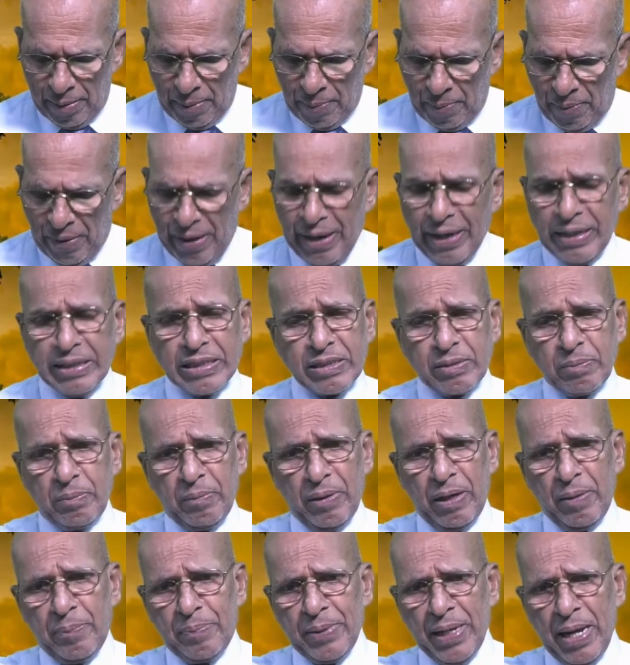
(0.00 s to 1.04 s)
there
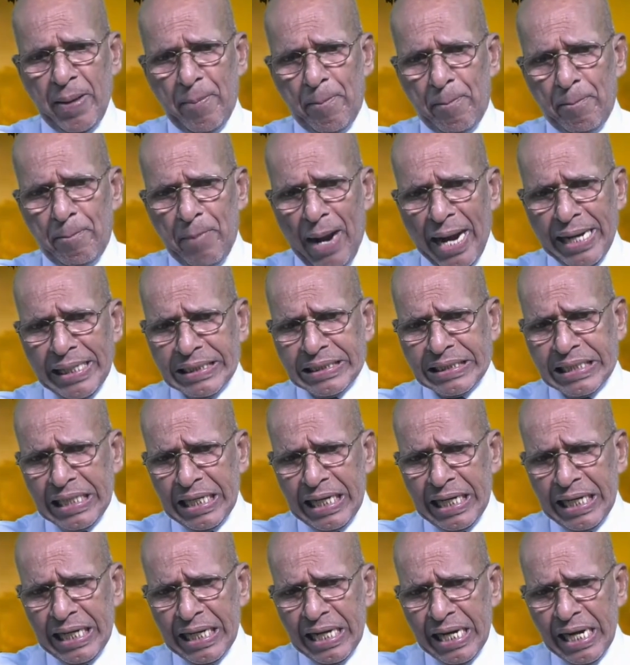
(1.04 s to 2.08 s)
will be a
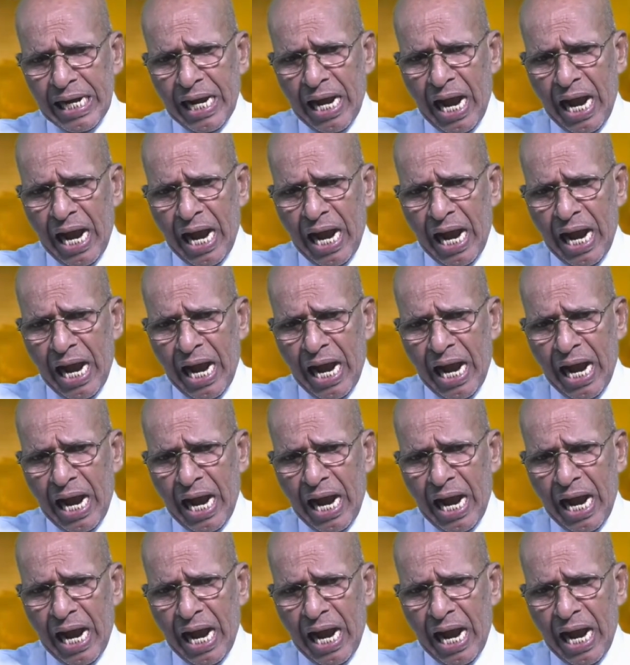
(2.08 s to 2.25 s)
mighty